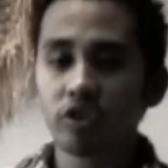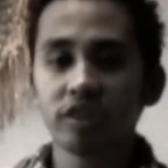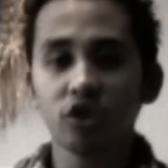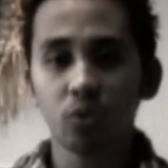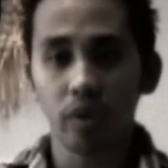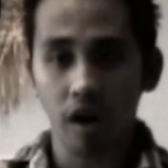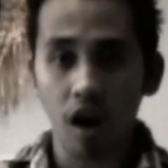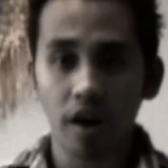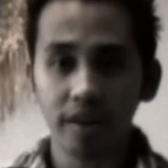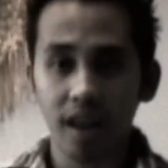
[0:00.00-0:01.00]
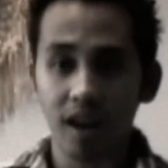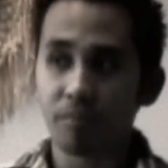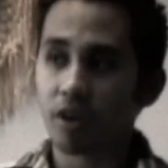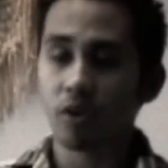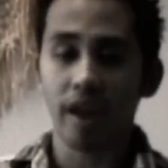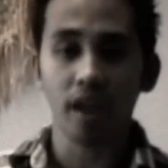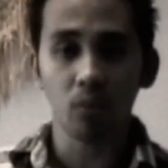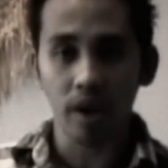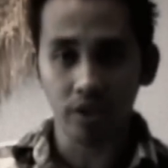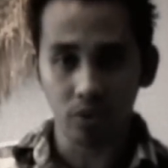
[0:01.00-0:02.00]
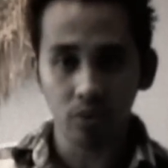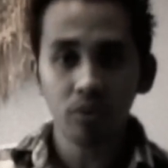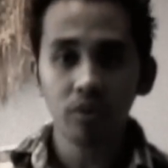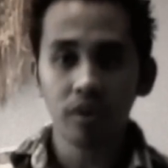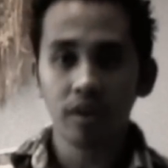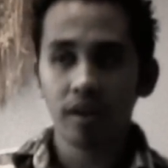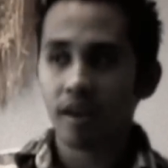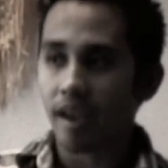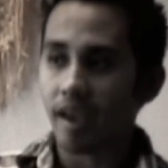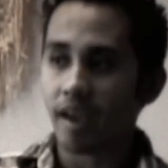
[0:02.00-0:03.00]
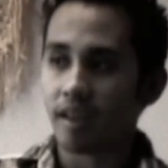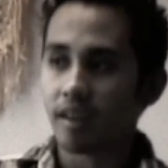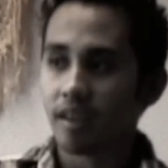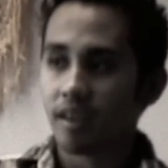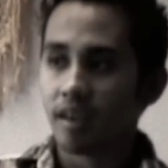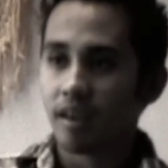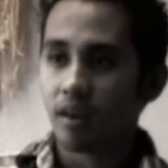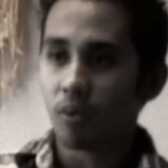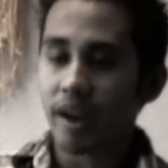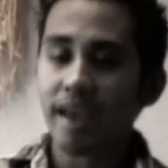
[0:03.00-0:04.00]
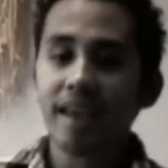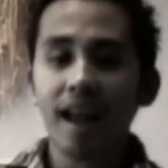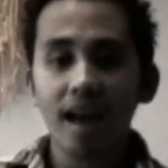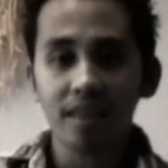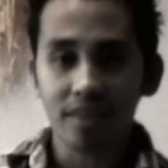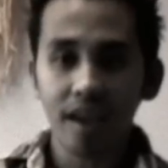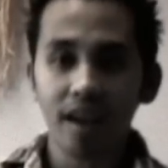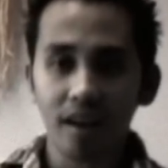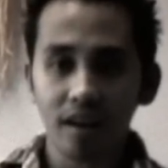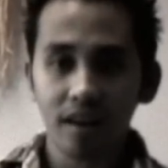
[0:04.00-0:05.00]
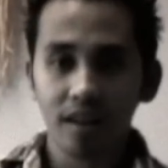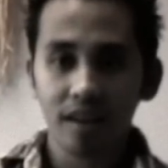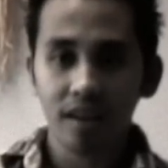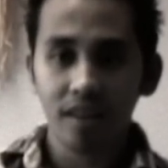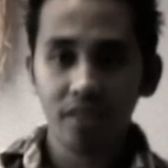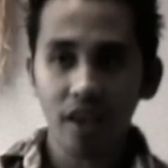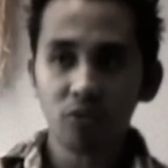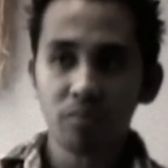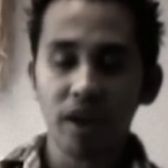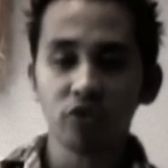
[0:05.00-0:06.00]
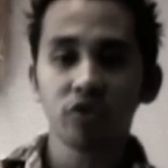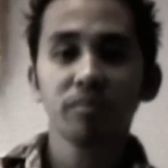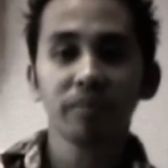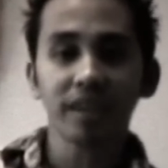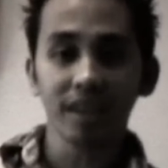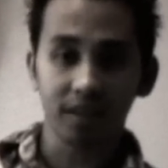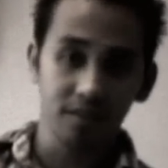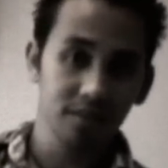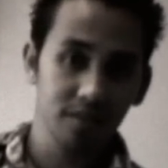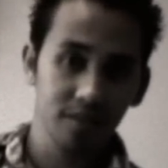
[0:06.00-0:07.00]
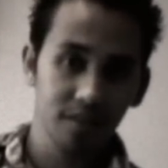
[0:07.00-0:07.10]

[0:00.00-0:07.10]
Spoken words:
continuing on, and I'm going to go to NYU. And when I get out of there, that's when my dream begins.